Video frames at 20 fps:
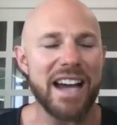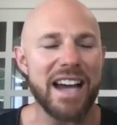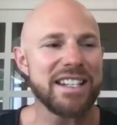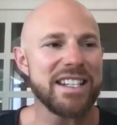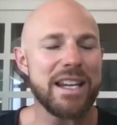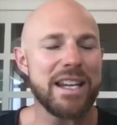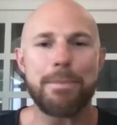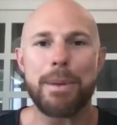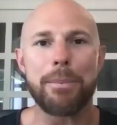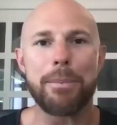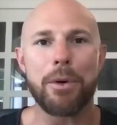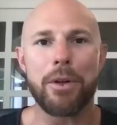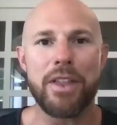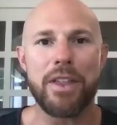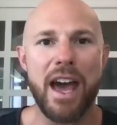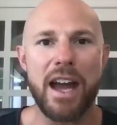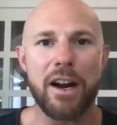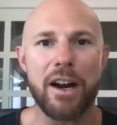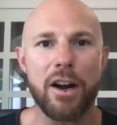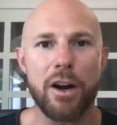I see people
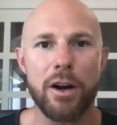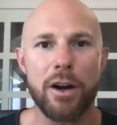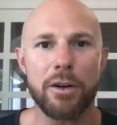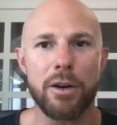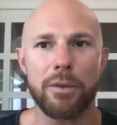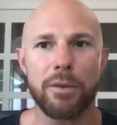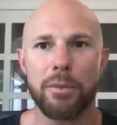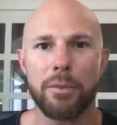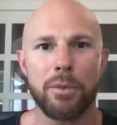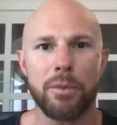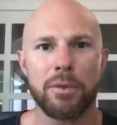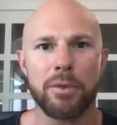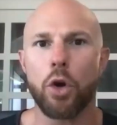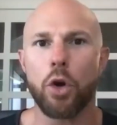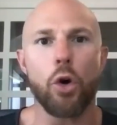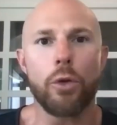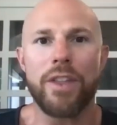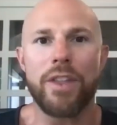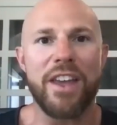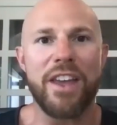that are
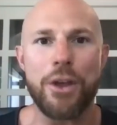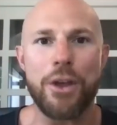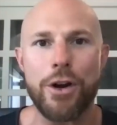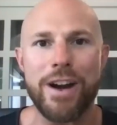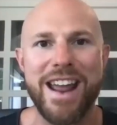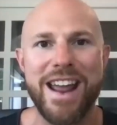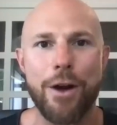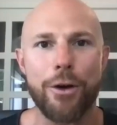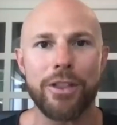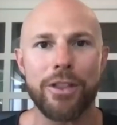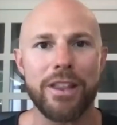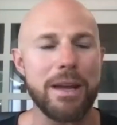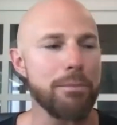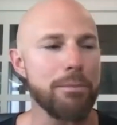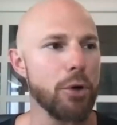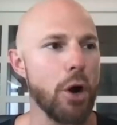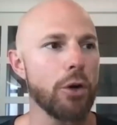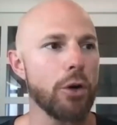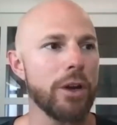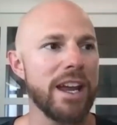told that they're inherently
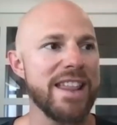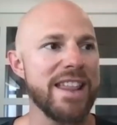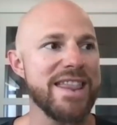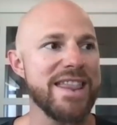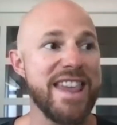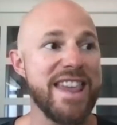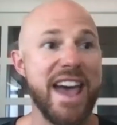broken,